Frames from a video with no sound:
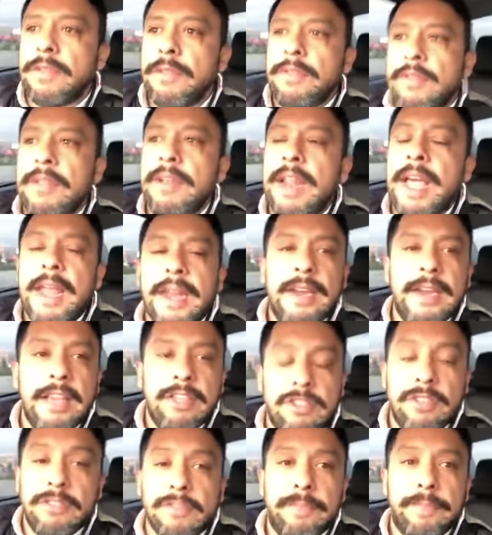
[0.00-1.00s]
to the United
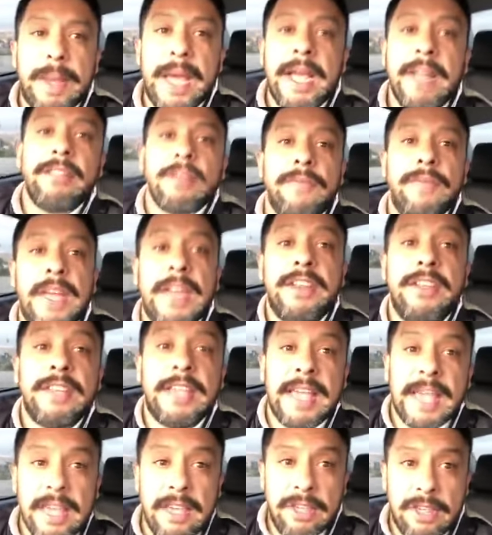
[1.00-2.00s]
Nations Pact of
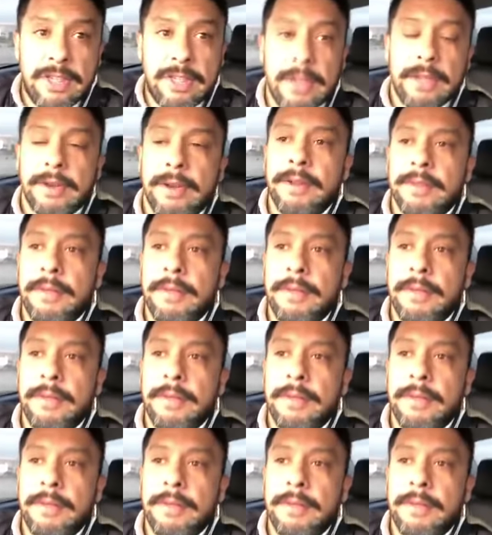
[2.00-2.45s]
Education.